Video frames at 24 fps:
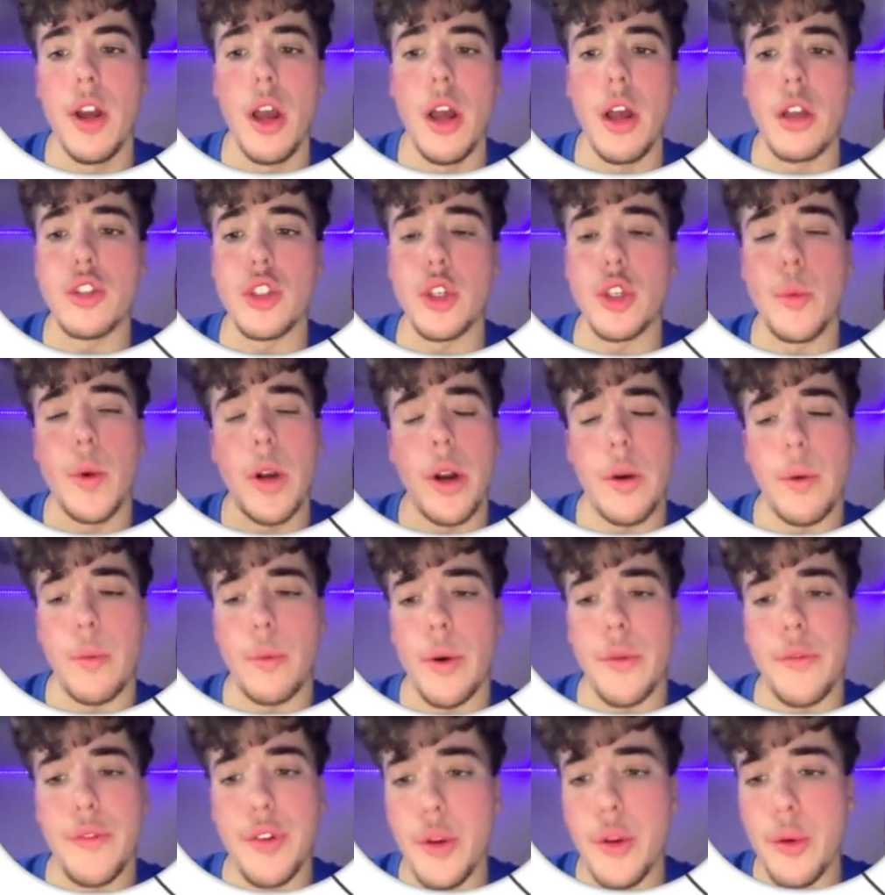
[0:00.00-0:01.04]
So you want to
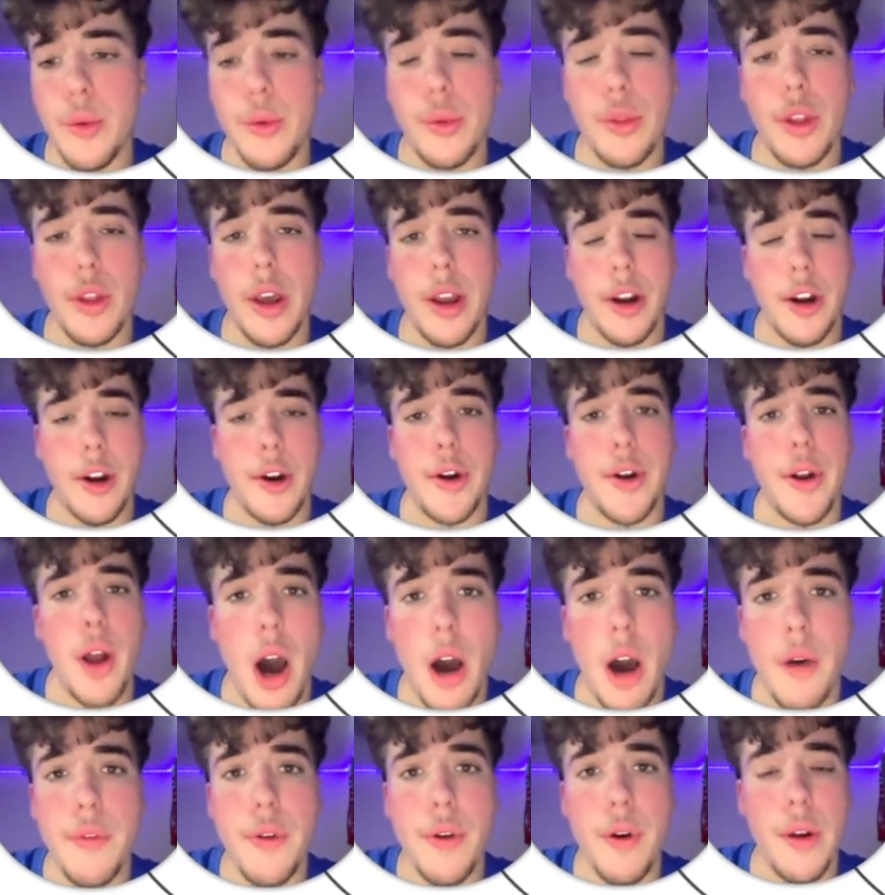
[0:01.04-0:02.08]
review the current
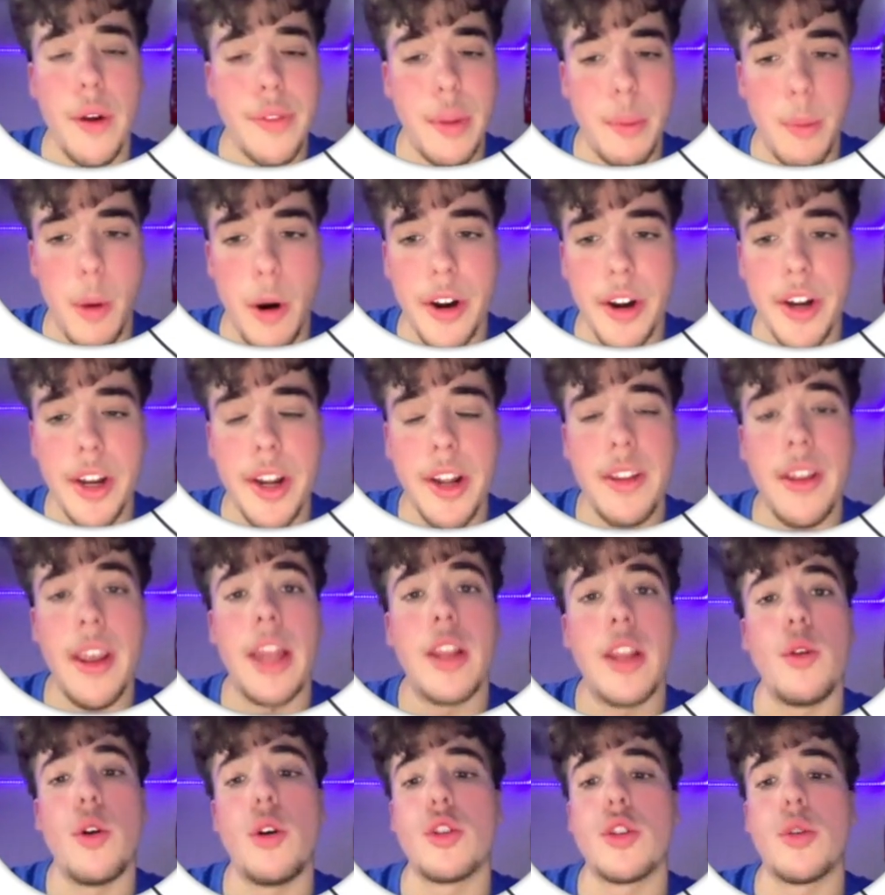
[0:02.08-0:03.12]
offer of the market, and
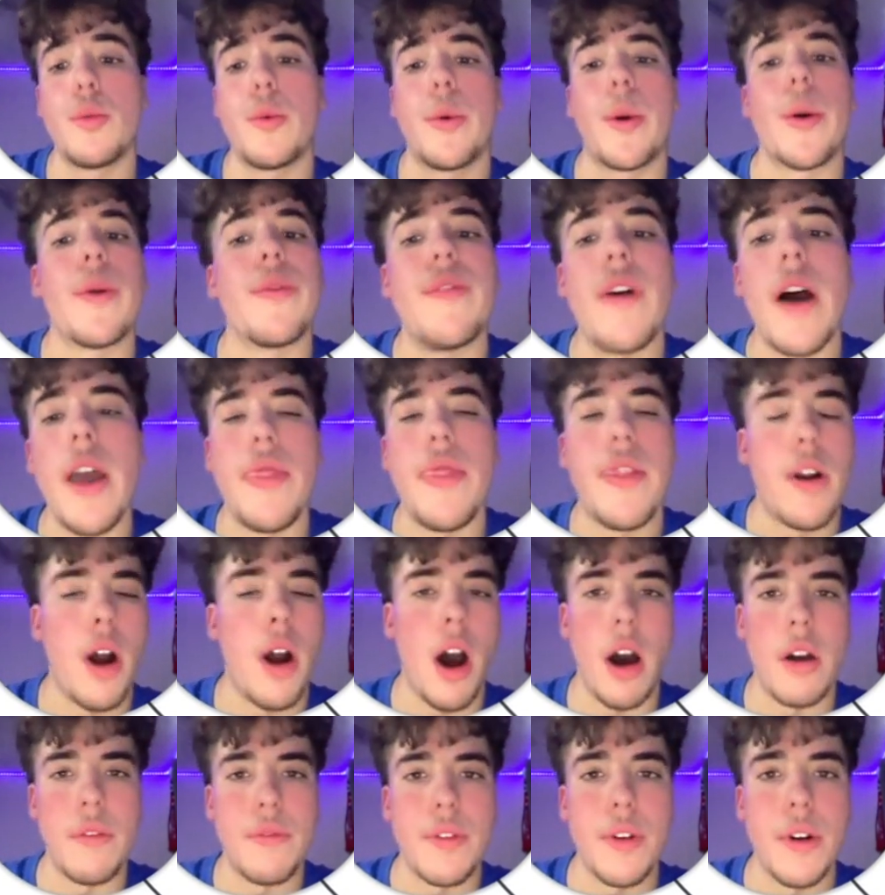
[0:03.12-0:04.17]
you also want to refine their
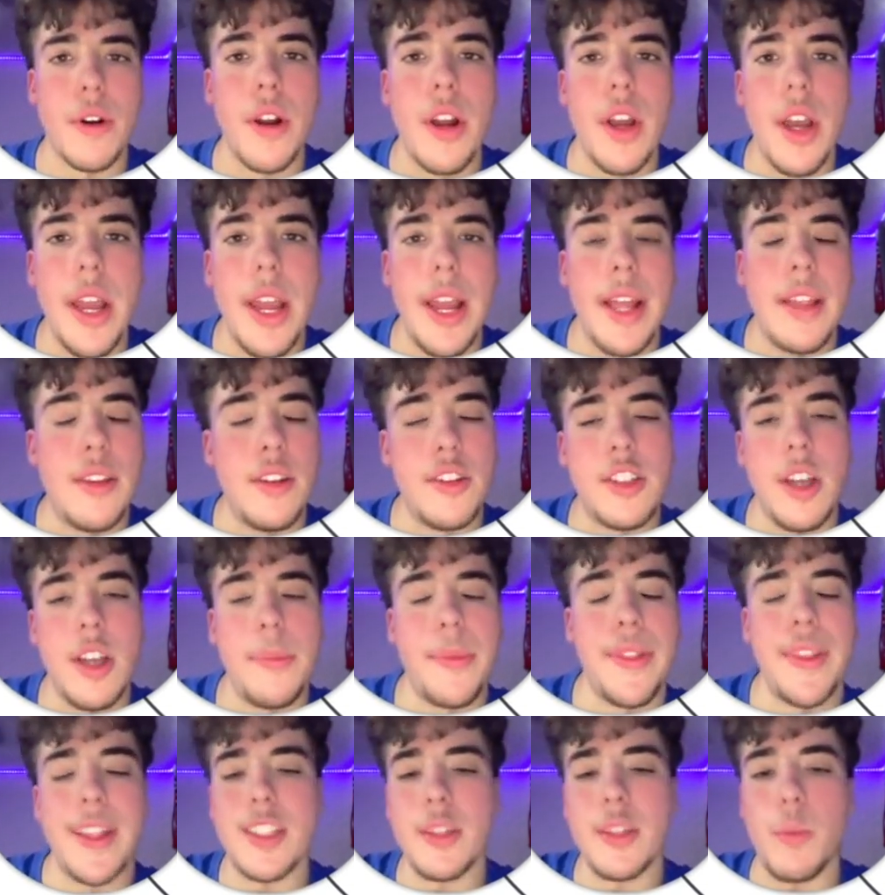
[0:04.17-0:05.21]
offer into something
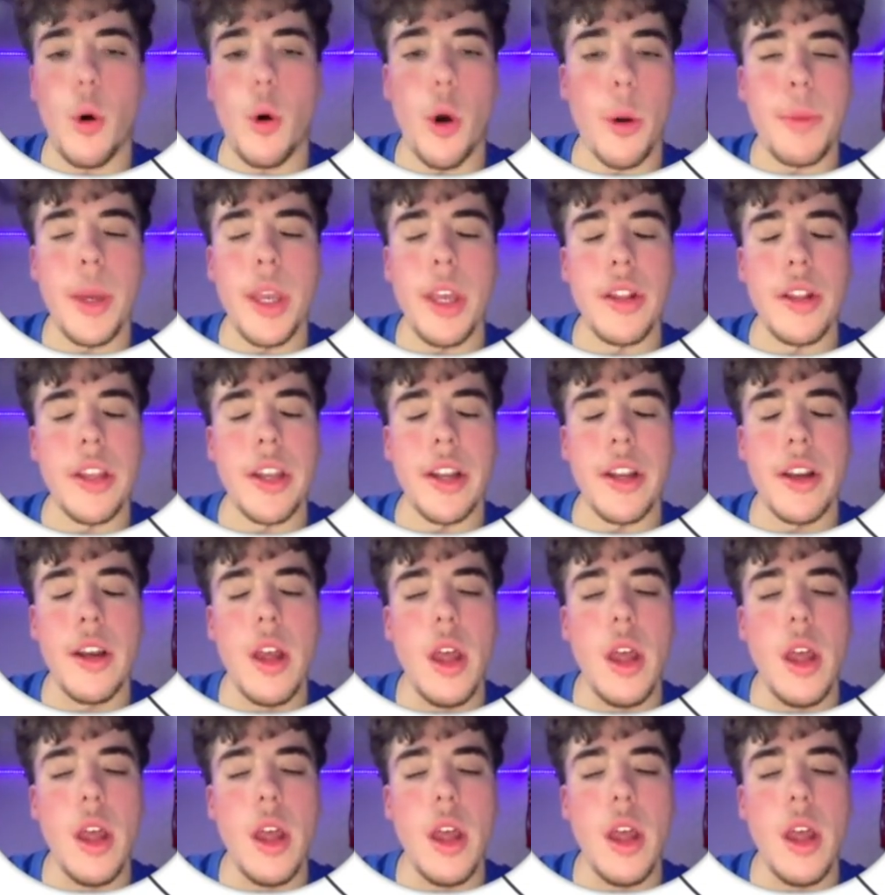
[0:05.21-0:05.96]
that's more appealing.